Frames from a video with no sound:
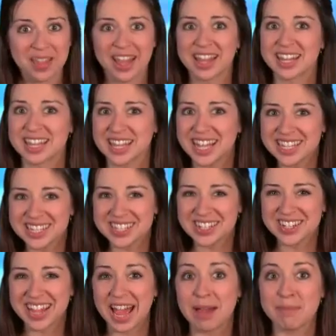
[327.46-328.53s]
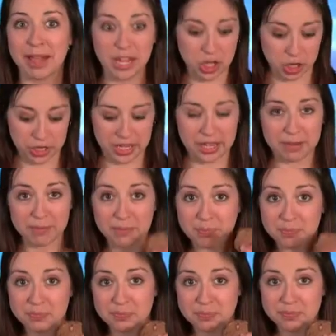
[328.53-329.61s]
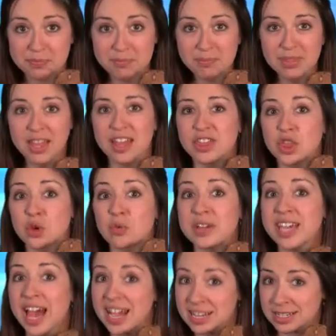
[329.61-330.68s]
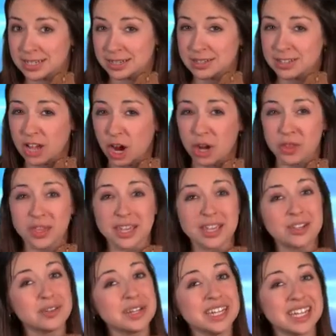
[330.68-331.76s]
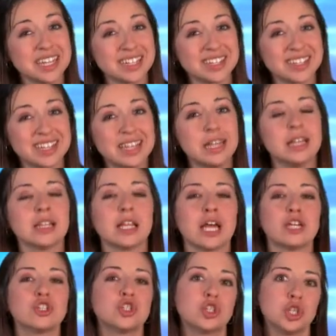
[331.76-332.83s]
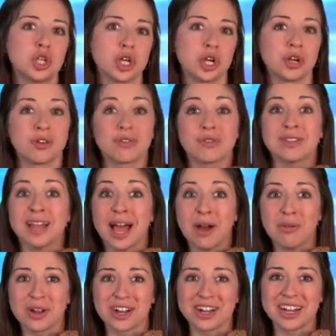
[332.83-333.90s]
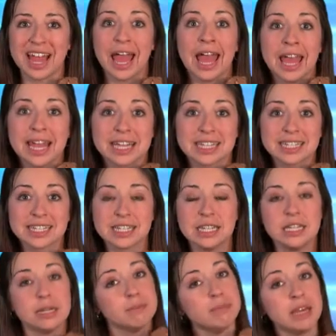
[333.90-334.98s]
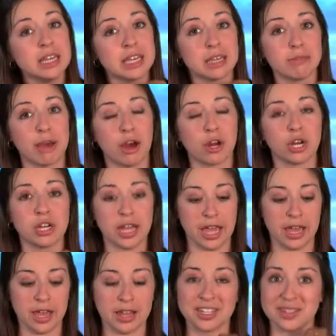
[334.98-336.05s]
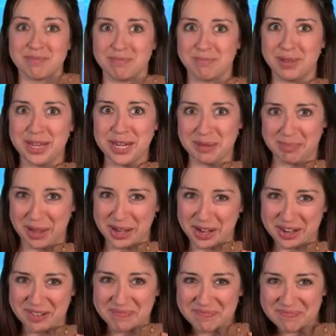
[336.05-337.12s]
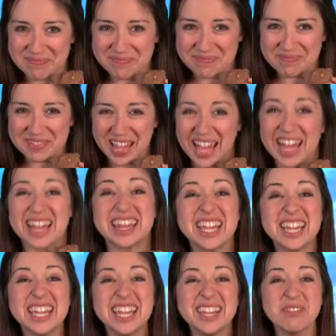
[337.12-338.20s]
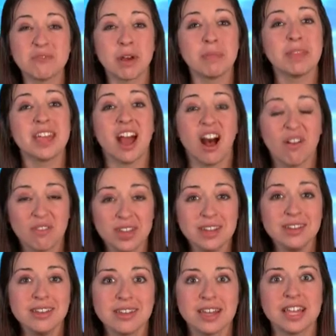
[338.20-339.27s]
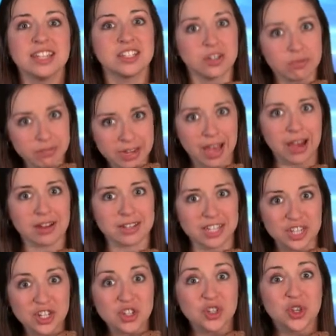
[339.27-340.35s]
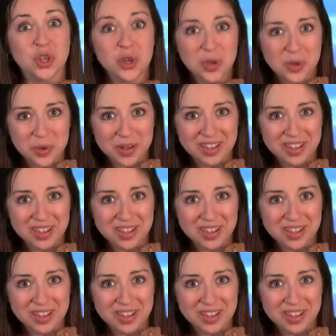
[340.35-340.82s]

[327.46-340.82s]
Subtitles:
Let's look at my cookie. The reactants are the ingredients, like sugar, flour, eggs, baking powder, and peanut butter. The heat from the oven is a reactant too.